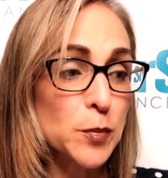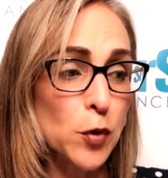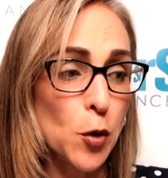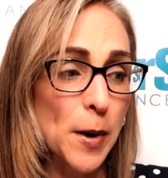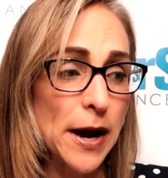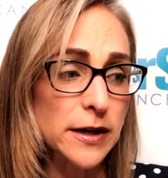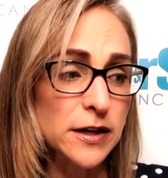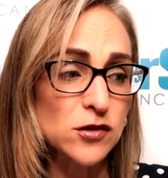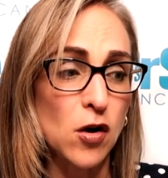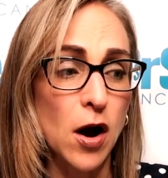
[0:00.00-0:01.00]

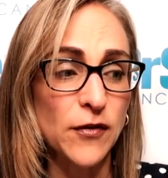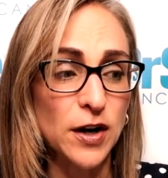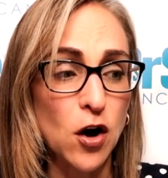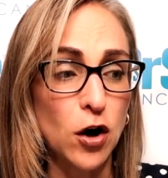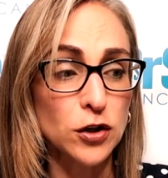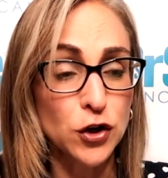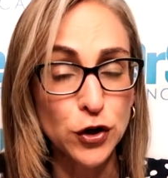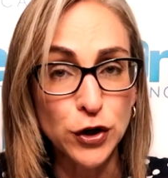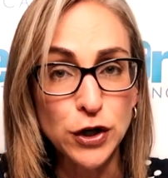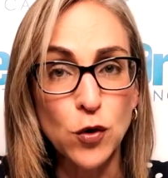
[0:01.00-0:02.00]
Probiotics are often called
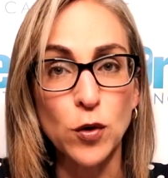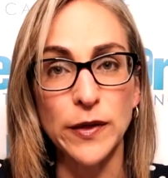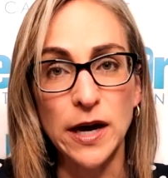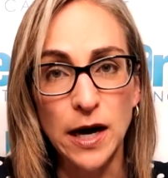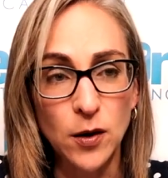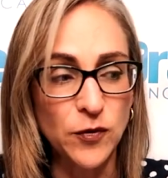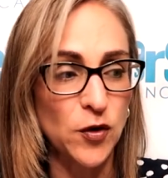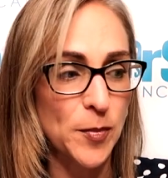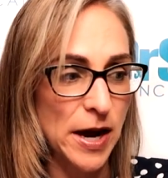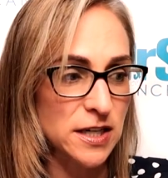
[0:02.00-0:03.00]
good or the
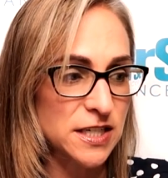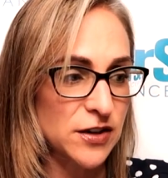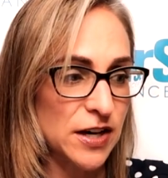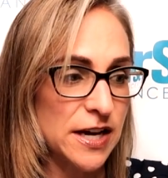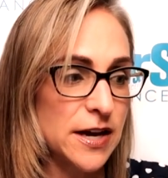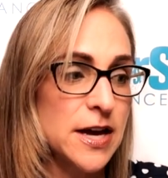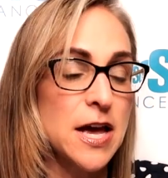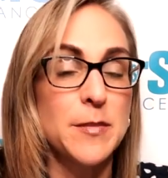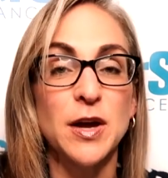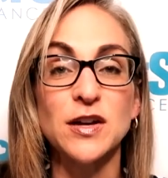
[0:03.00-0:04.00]
helpful bacteria
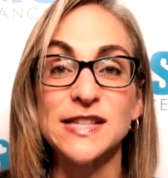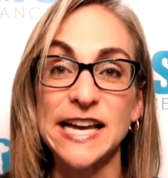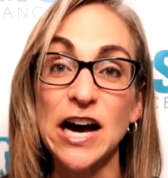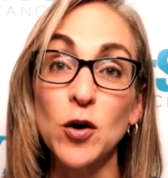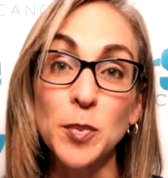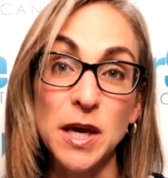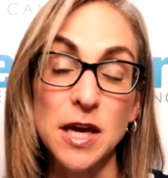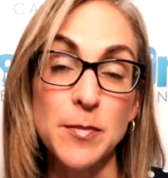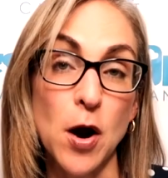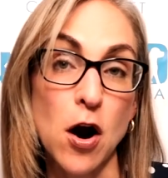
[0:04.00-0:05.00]
because they help
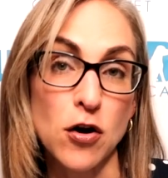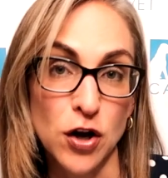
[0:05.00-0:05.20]
keep our